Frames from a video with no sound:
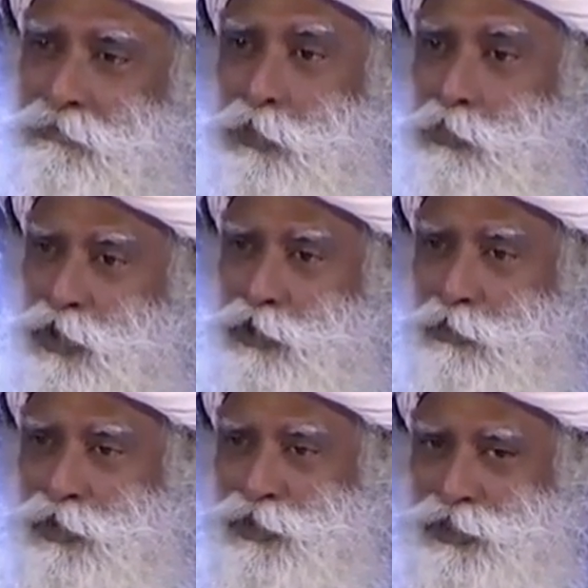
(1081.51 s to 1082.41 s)
The
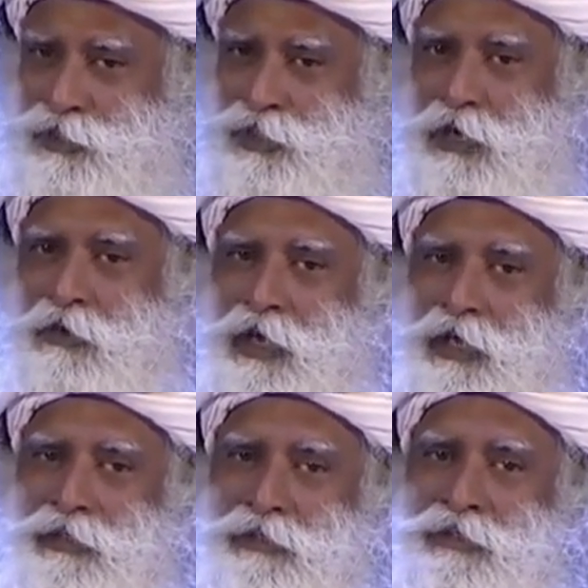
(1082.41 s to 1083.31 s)
possibility is in our
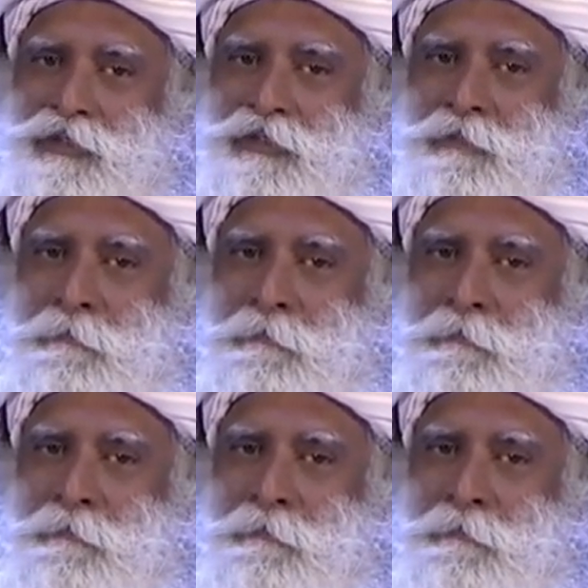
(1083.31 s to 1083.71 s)
hands.